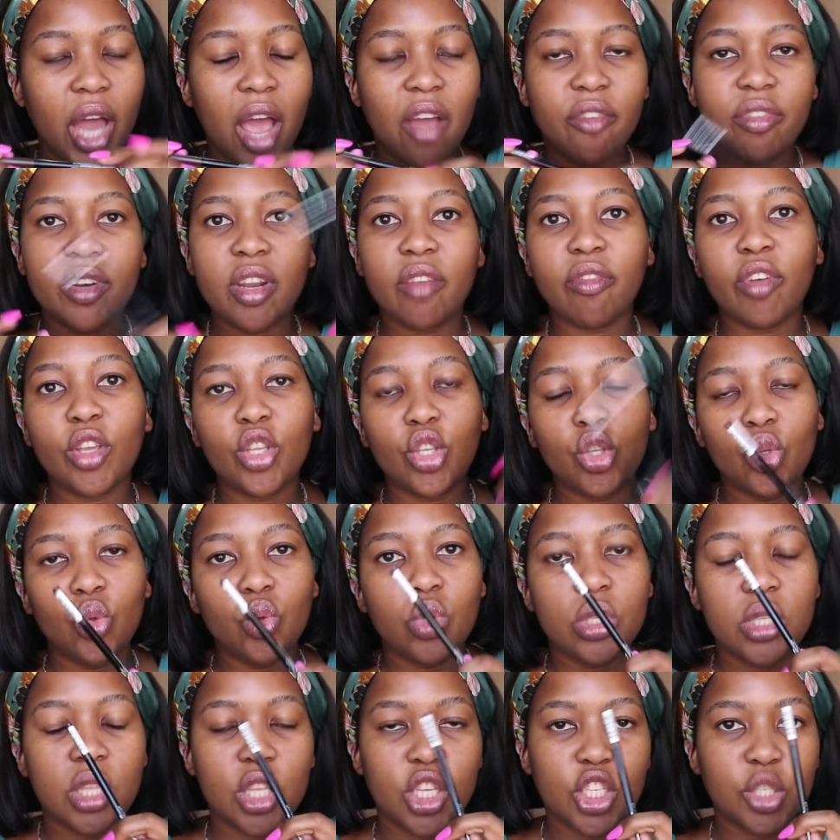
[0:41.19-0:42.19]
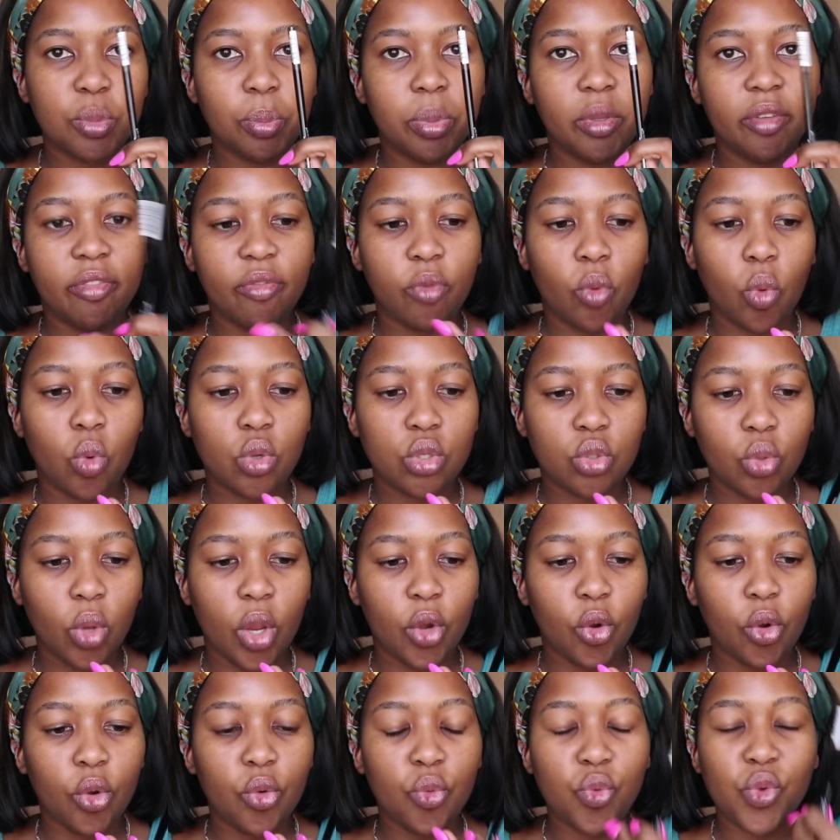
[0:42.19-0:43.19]
I've never used this before, so
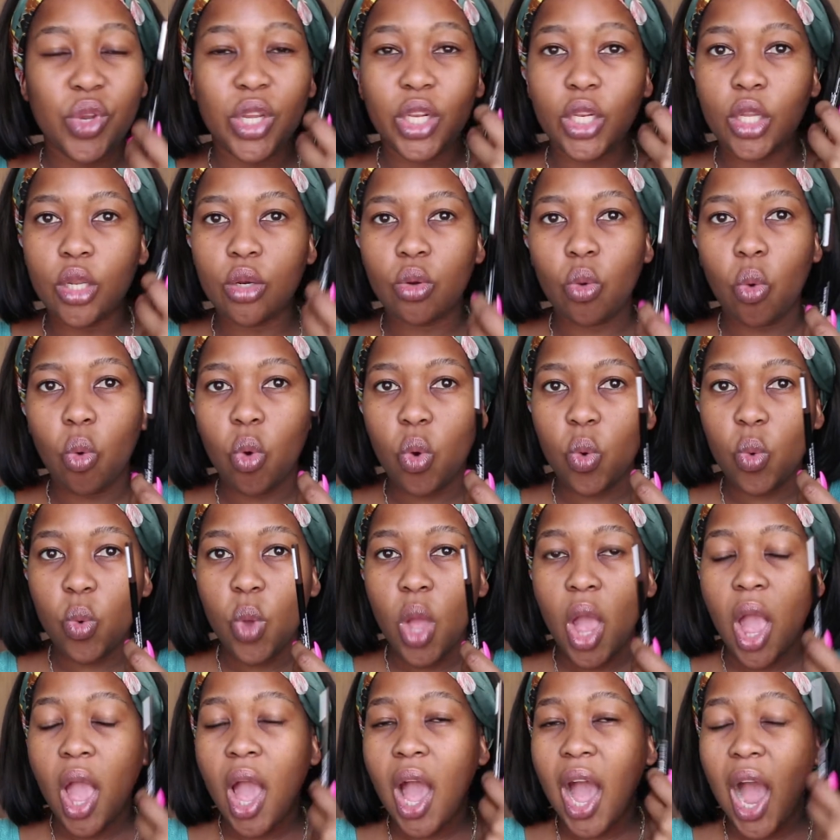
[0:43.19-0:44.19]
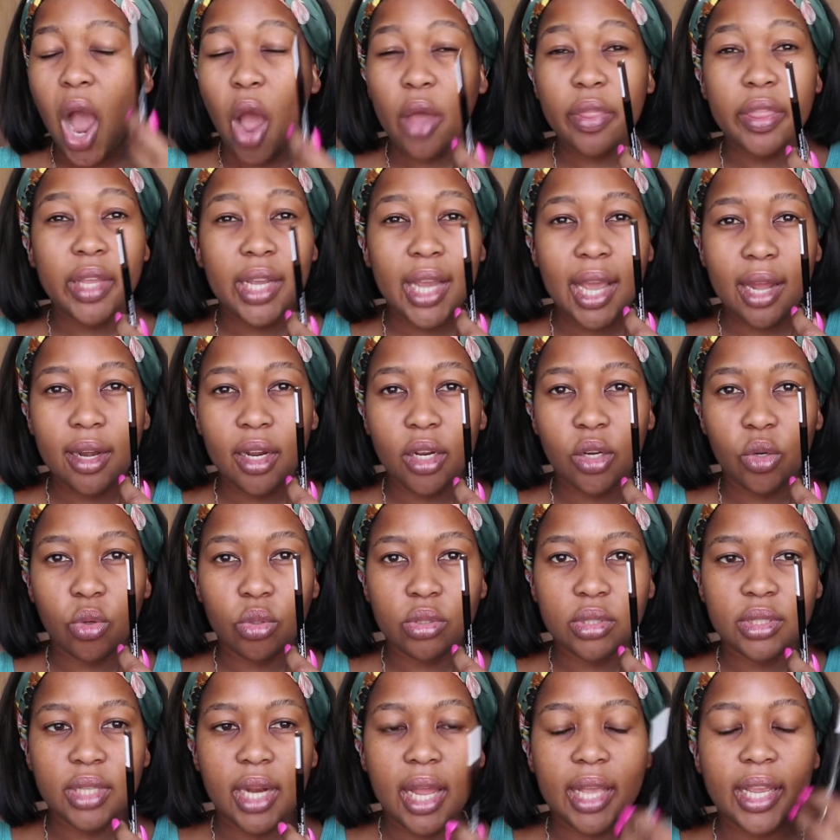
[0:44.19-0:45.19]
I don't really know how the color
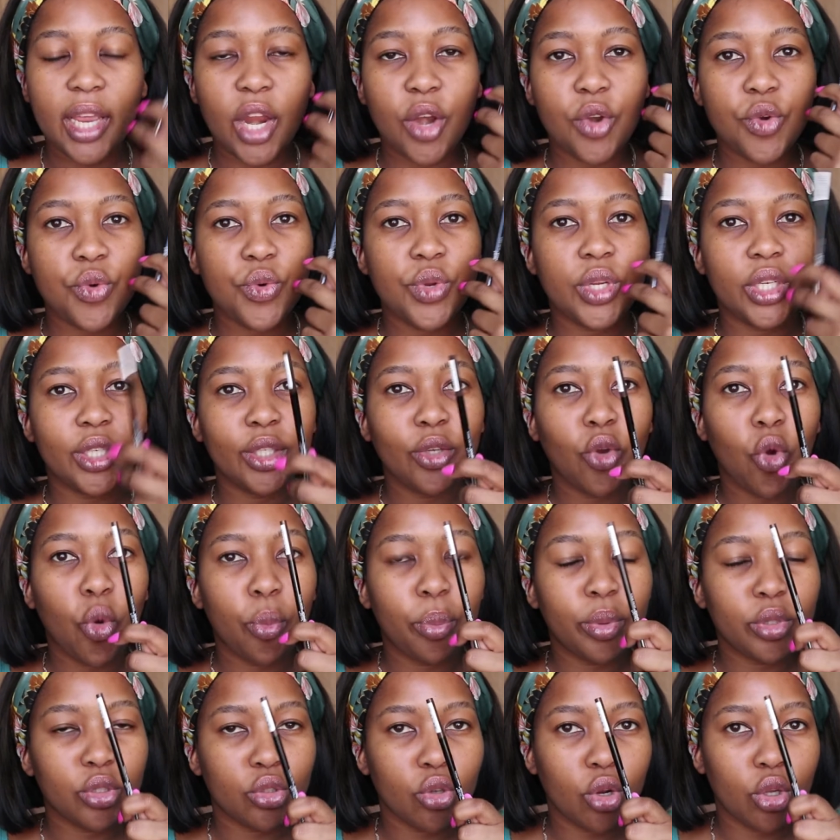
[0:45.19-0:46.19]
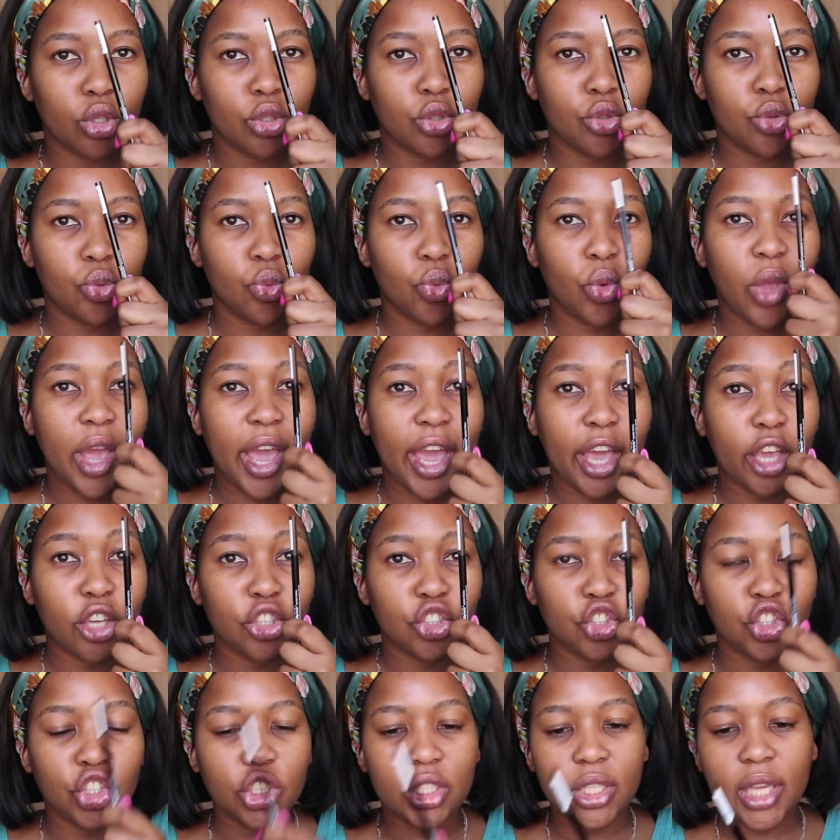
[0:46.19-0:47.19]
looks like. I really hope it's not too
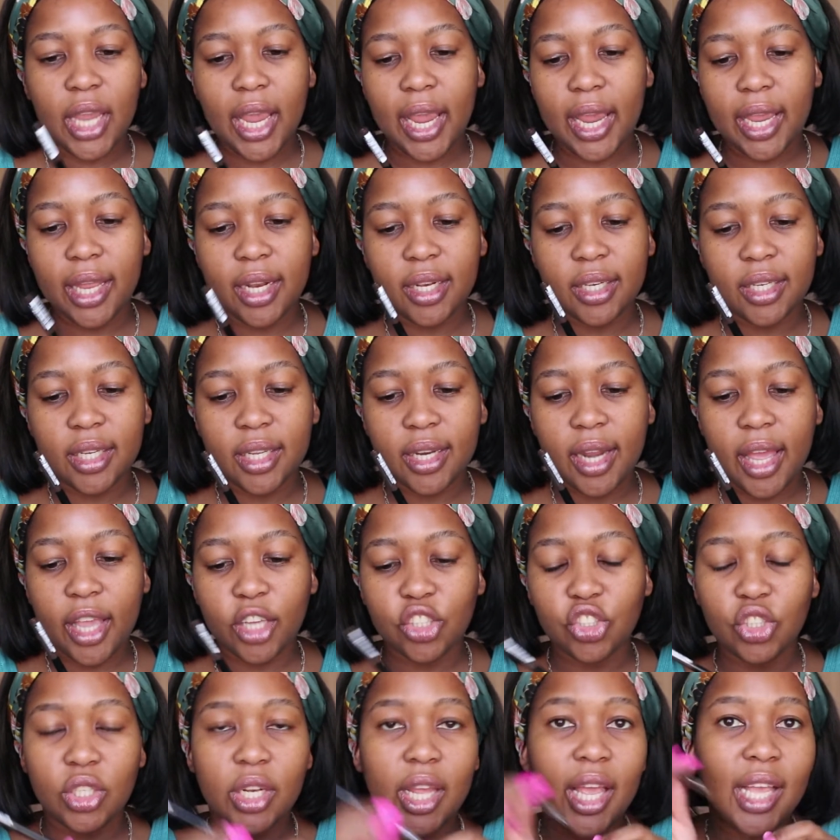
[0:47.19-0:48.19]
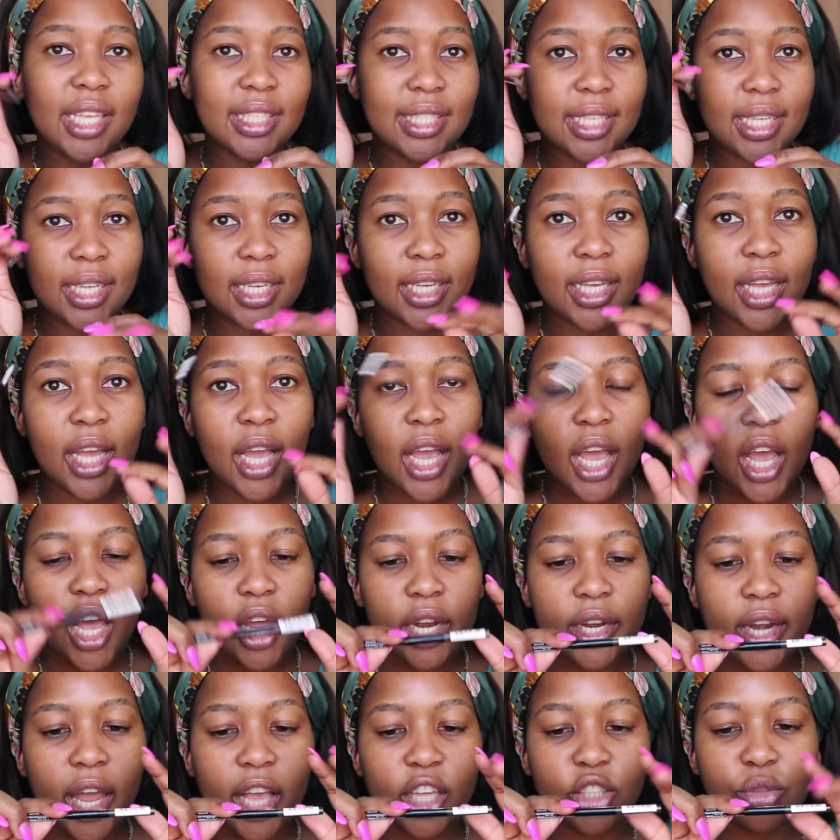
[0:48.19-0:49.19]
ashy, and it actually has a
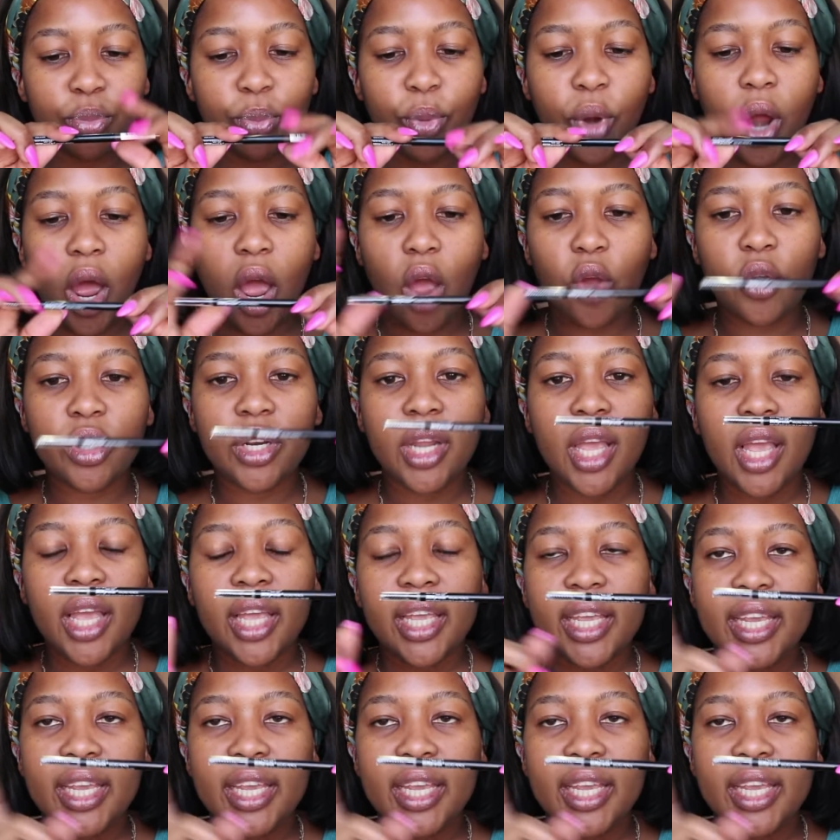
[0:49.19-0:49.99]
nice brown.